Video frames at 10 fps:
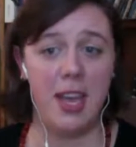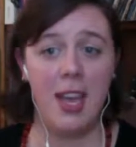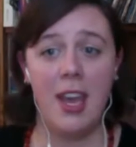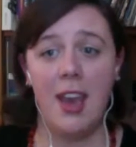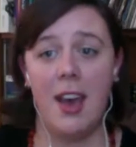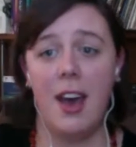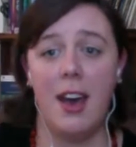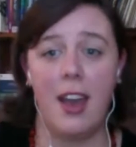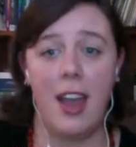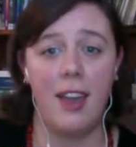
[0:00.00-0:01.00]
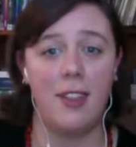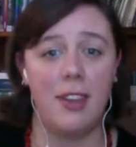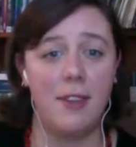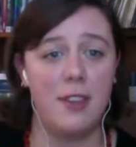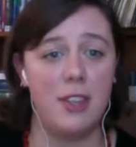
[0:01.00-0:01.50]
at the
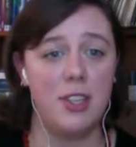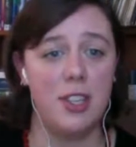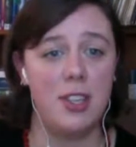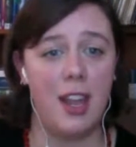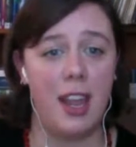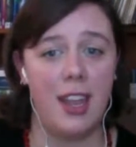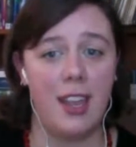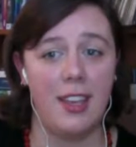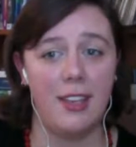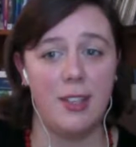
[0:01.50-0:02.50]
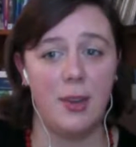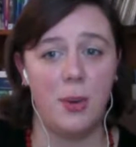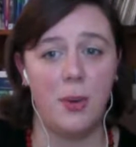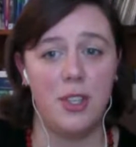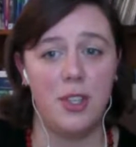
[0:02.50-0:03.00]
convention, and we
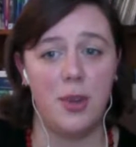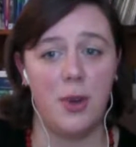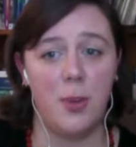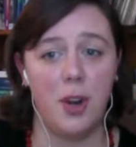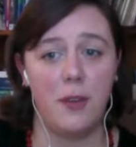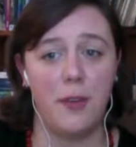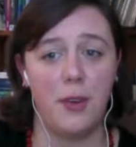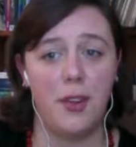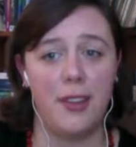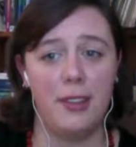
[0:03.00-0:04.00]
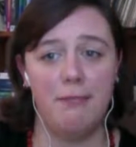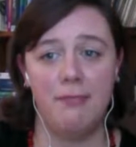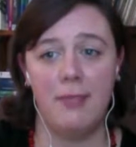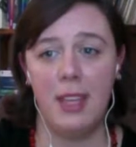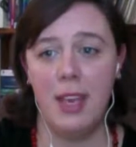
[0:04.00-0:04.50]
wish you a wonderful,
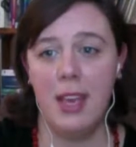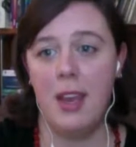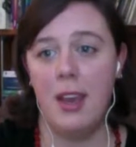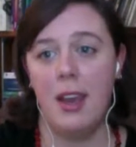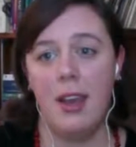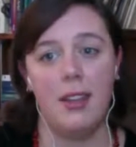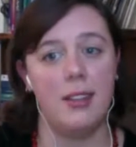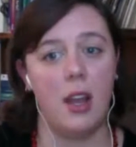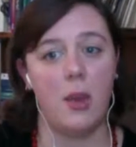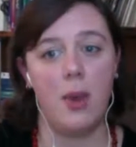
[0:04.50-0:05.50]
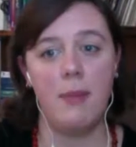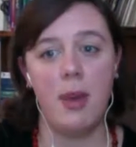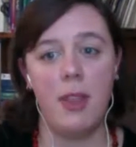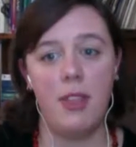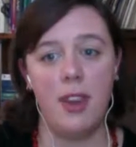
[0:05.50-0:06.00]
it's not quite a
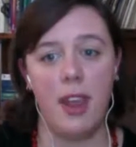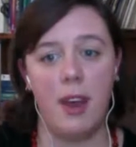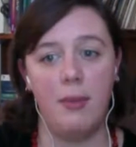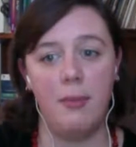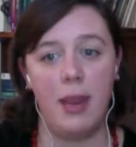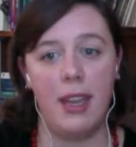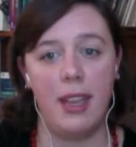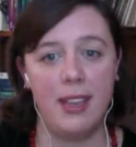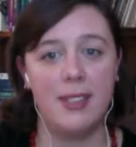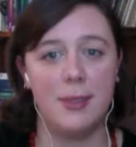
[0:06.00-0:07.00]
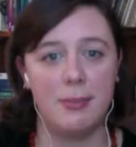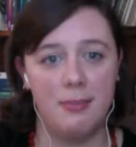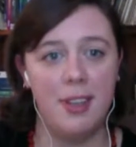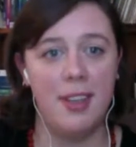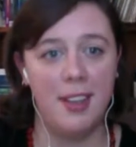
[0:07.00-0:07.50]
month now, but I guess
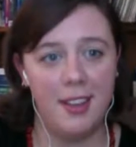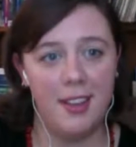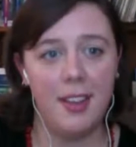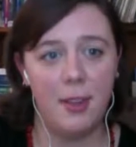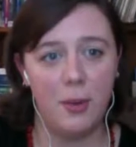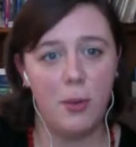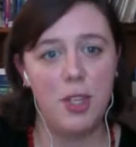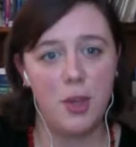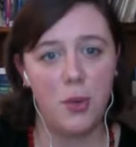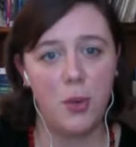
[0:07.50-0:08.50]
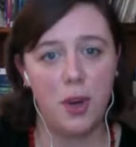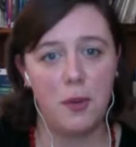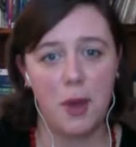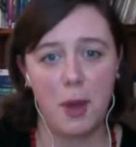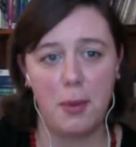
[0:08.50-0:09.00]
wish you a wonderful
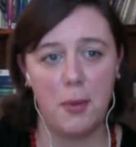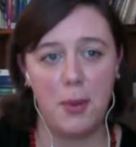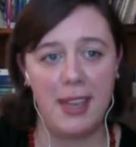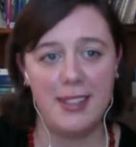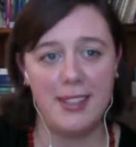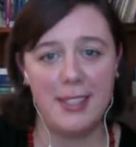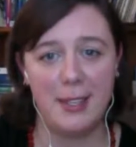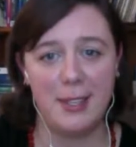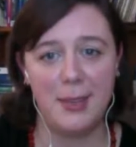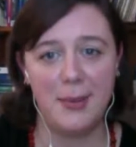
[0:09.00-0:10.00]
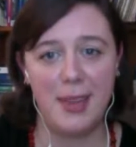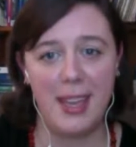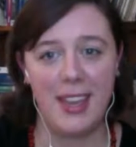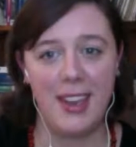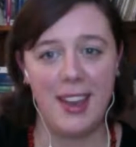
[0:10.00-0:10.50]
couple of weeks until
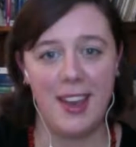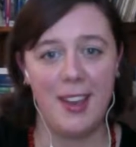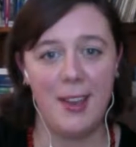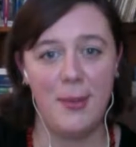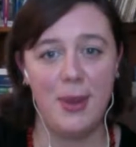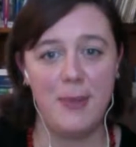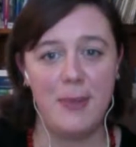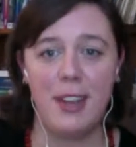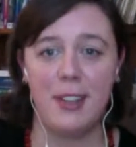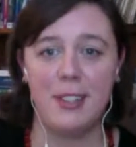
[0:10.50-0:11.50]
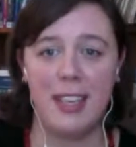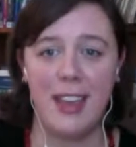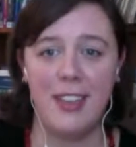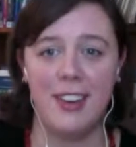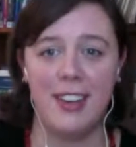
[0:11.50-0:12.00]
we meet all
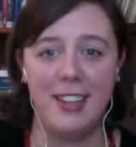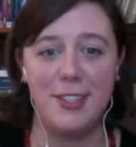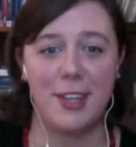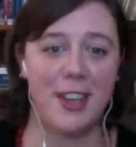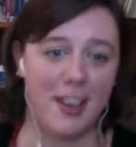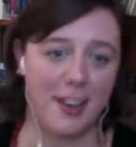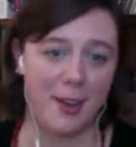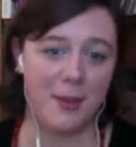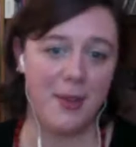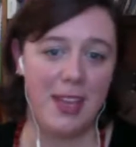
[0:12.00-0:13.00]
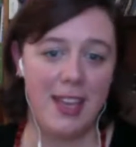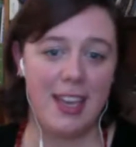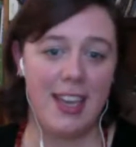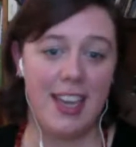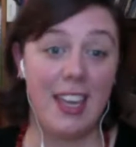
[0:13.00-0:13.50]
together in Chicago. And
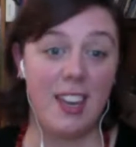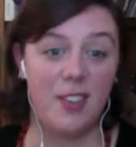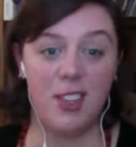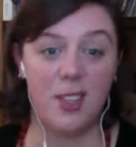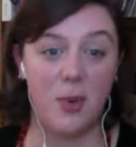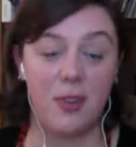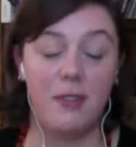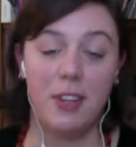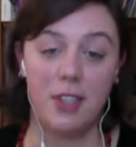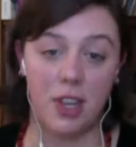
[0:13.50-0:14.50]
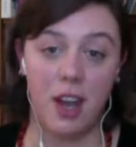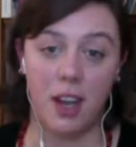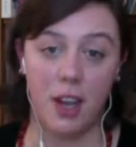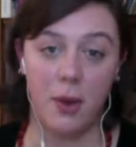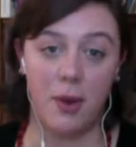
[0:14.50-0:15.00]
again, if you're just wanting fun Chicago